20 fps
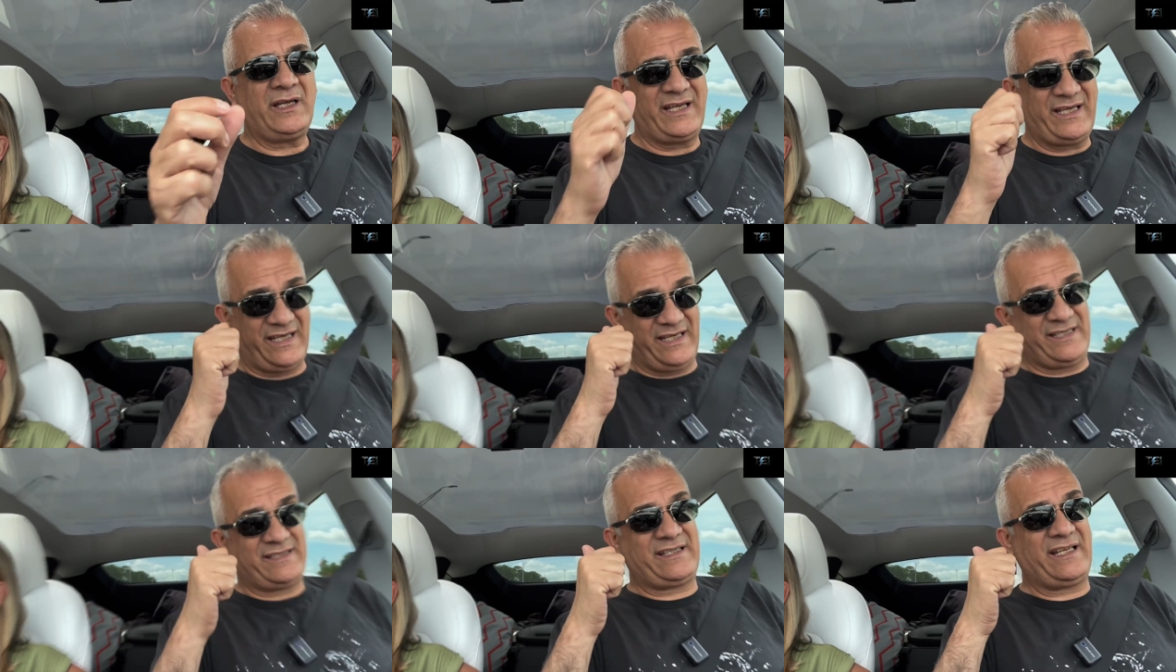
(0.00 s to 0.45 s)

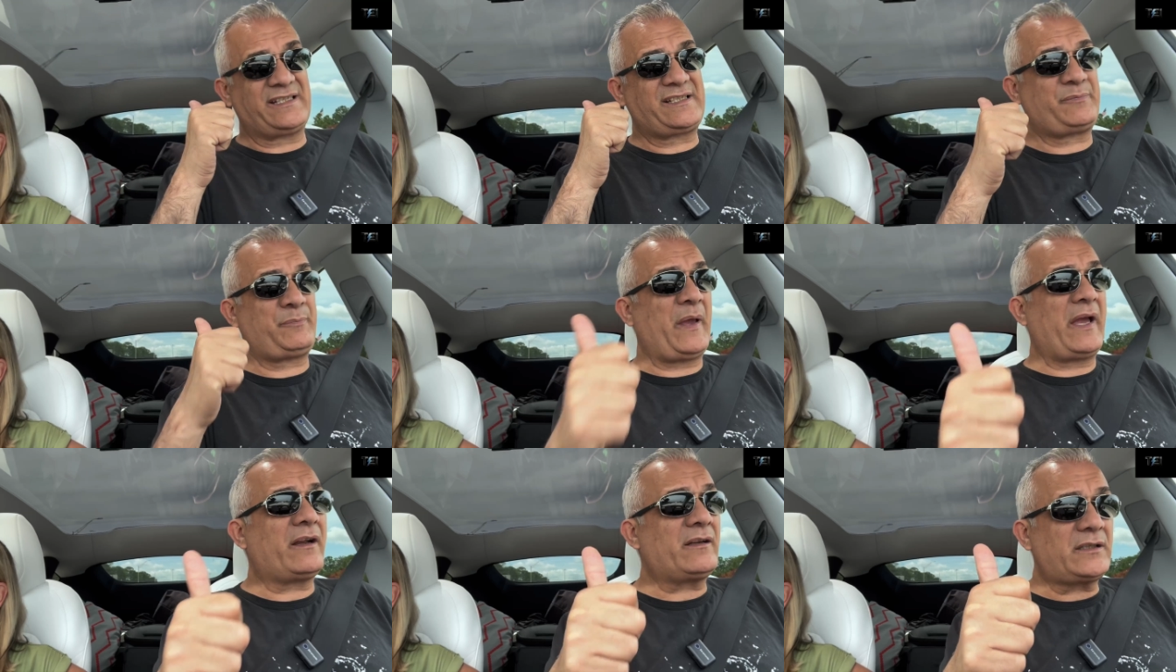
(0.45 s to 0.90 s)
is the
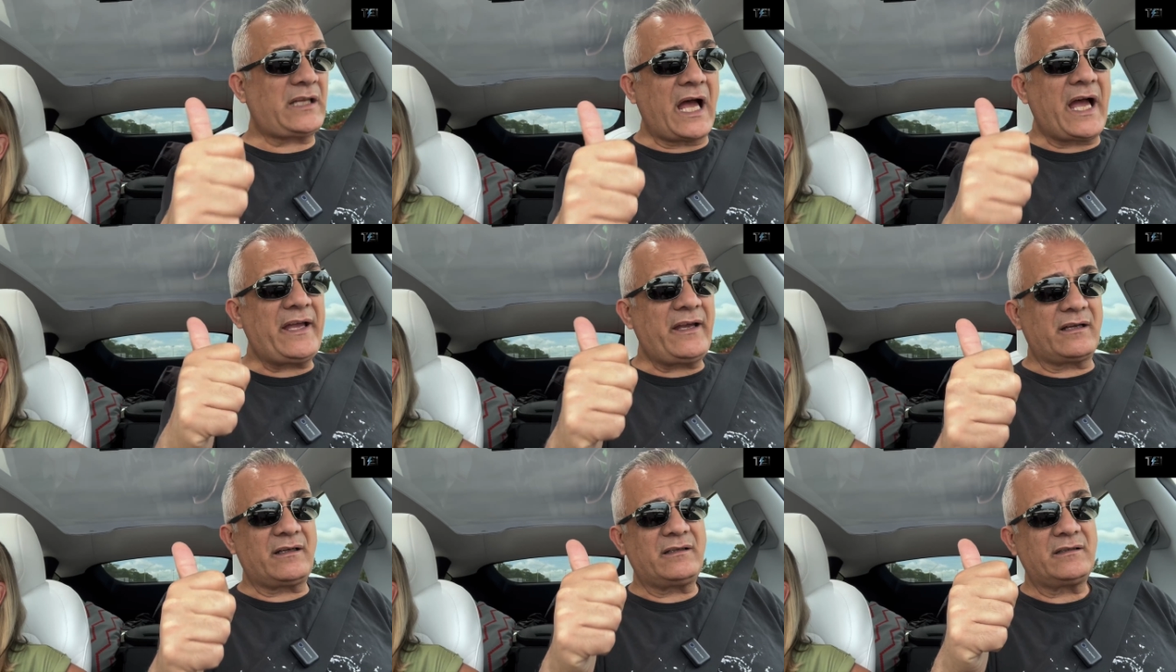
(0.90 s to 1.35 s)
spare
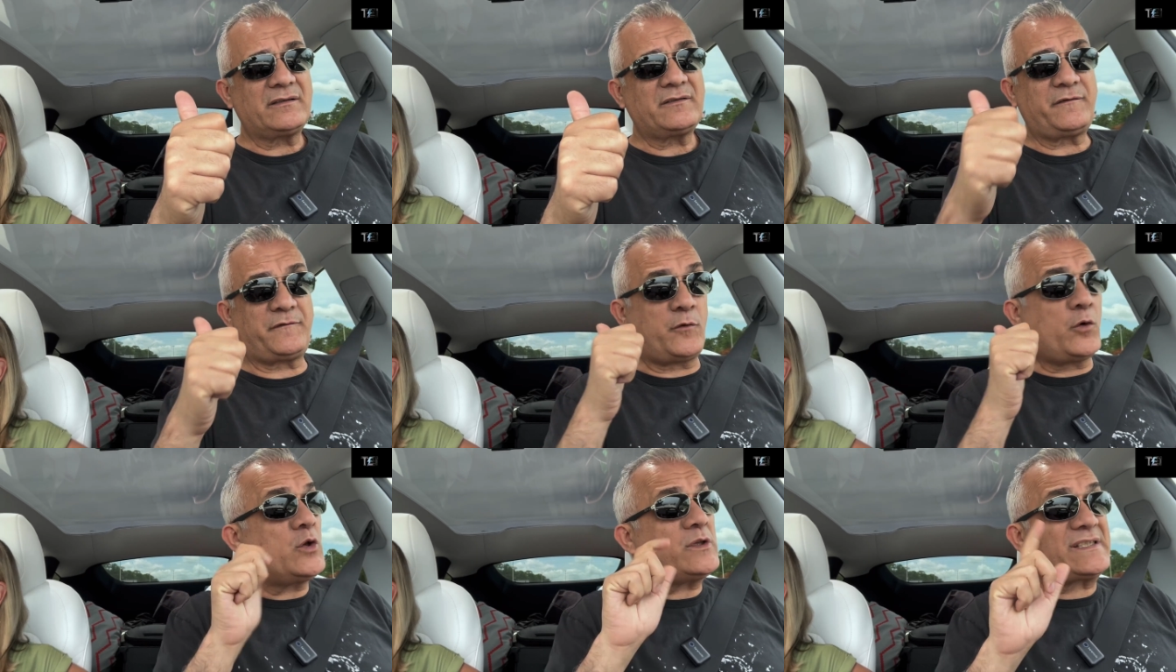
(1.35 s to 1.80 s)
tire,
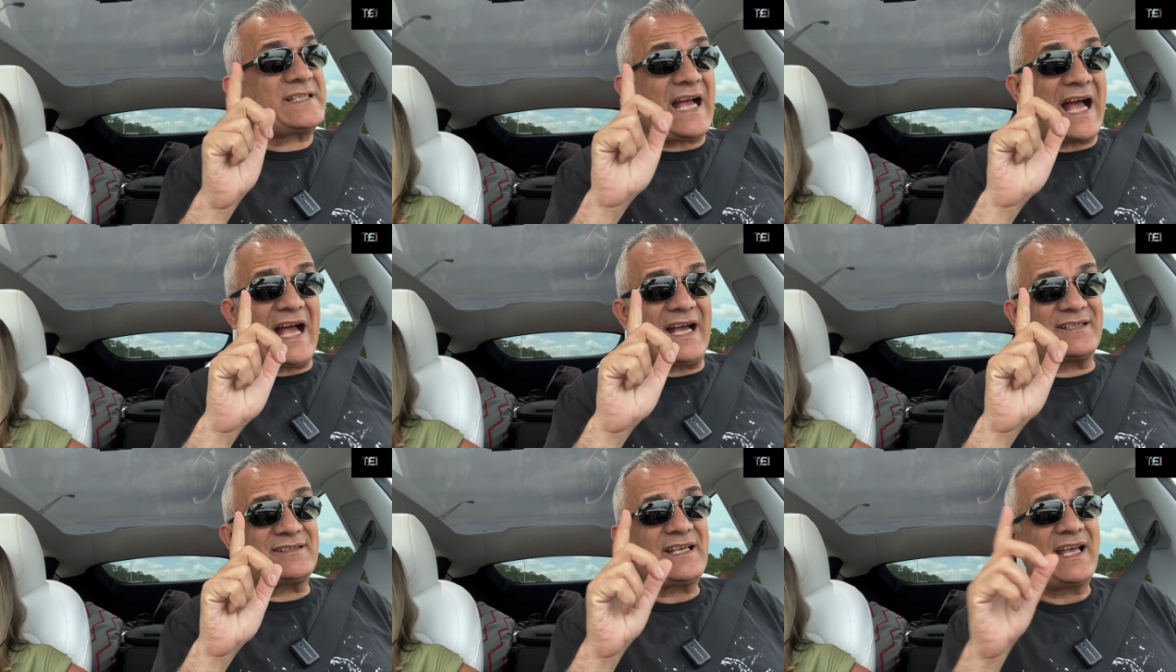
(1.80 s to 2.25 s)
full
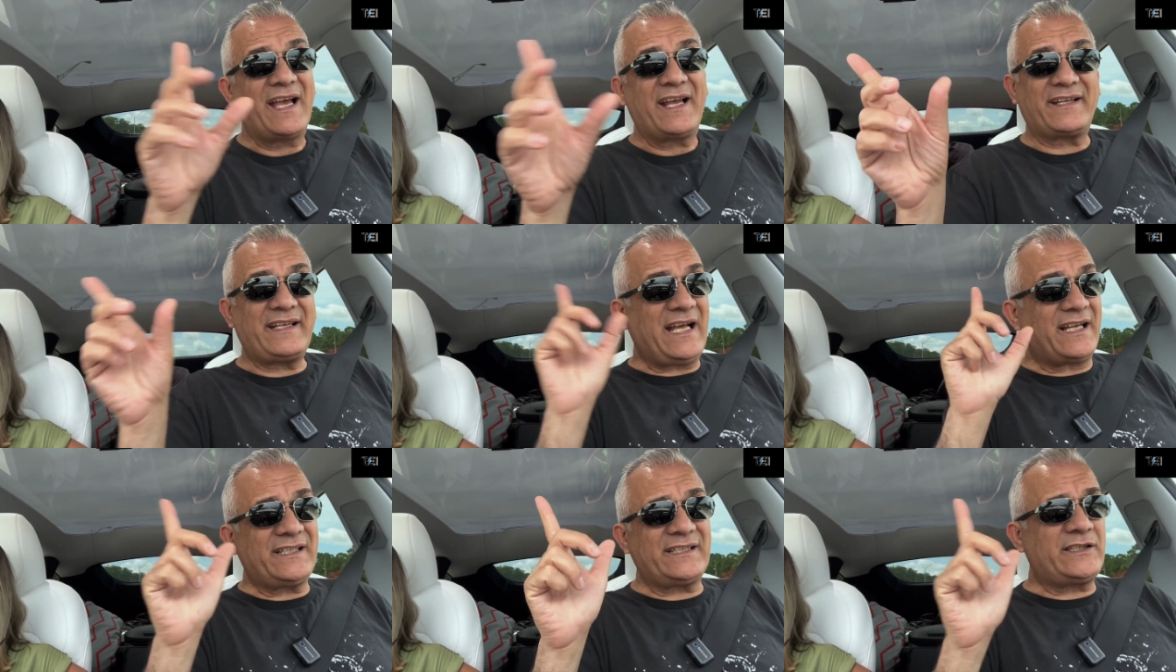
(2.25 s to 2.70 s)
size,
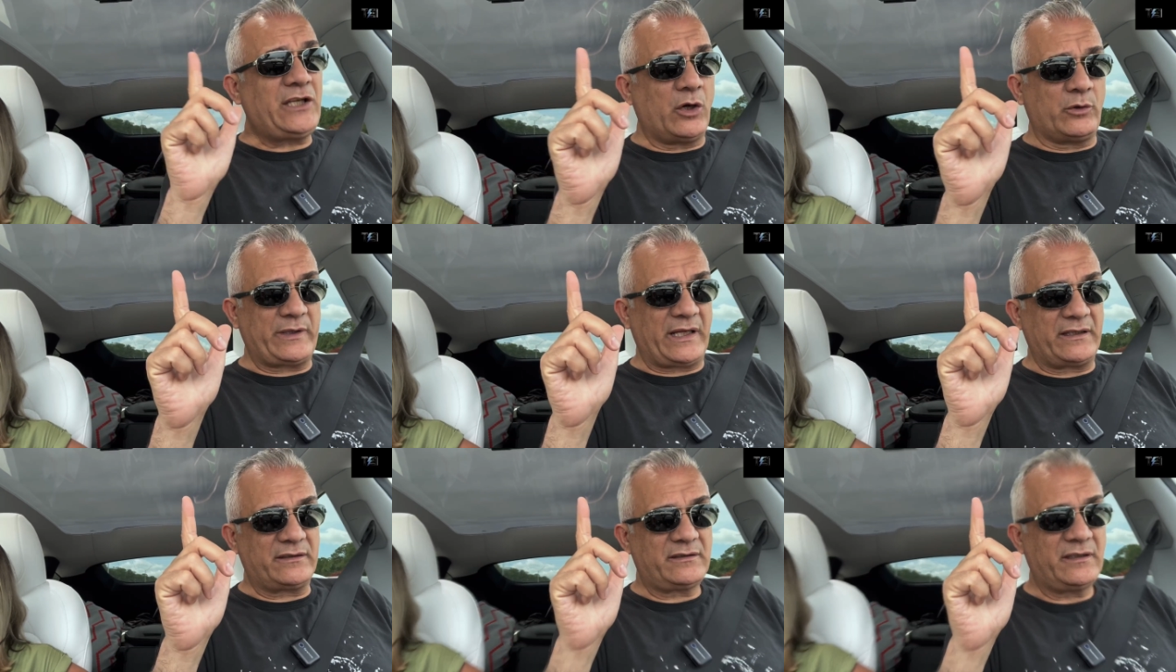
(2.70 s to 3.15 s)
not a
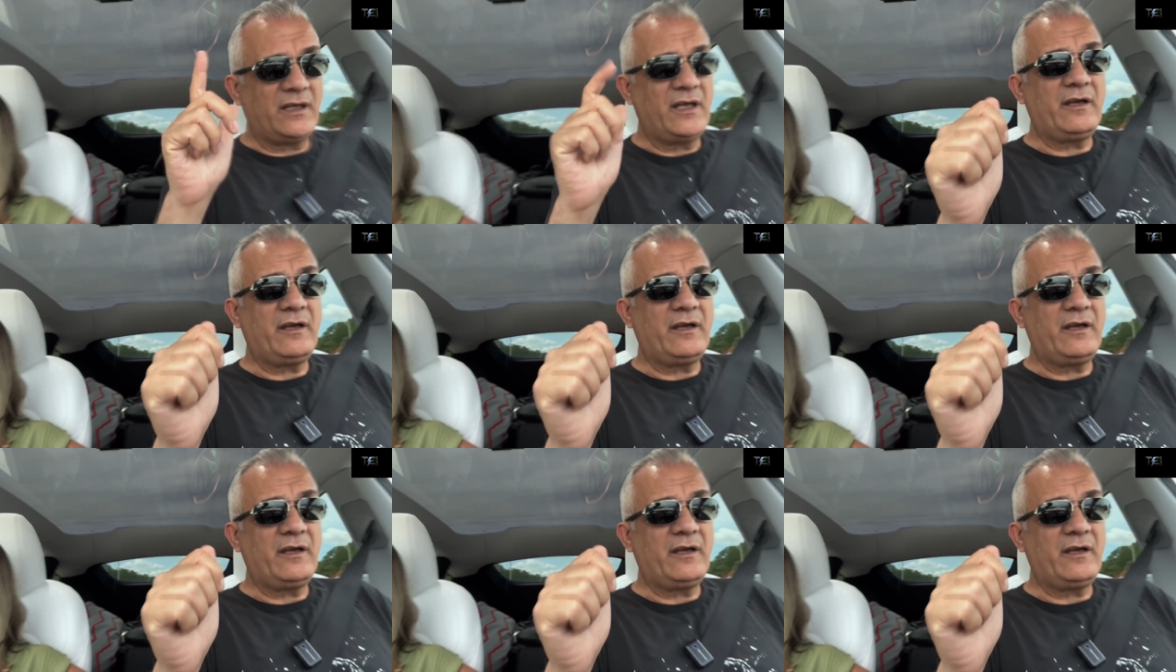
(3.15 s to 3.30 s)
donut,